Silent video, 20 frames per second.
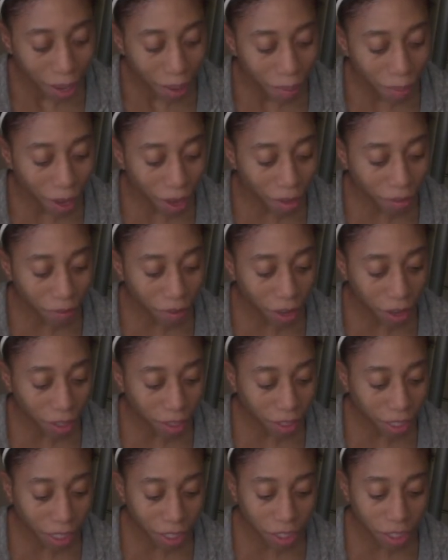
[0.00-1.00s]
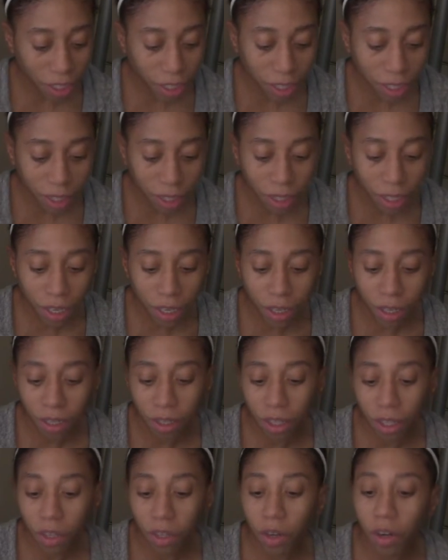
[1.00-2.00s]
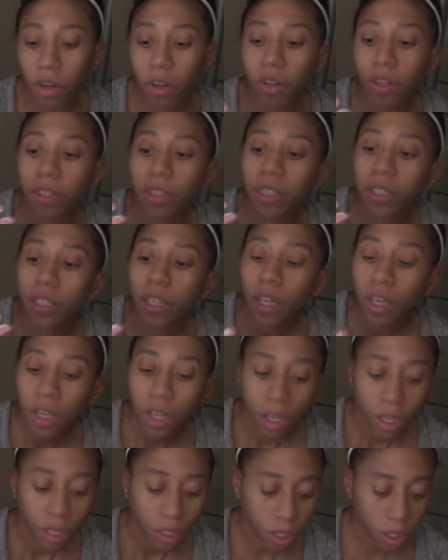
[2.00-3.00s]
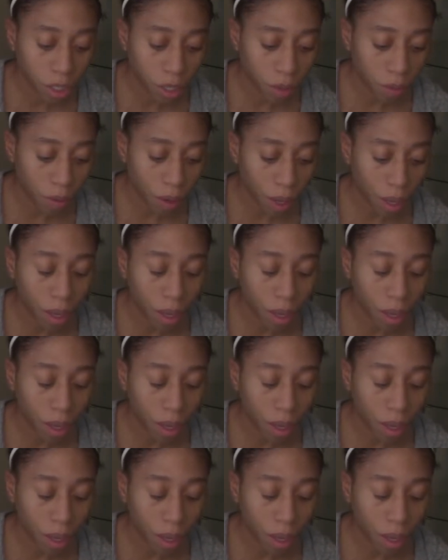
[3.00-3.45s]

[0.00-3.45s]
My fiance just took the girls to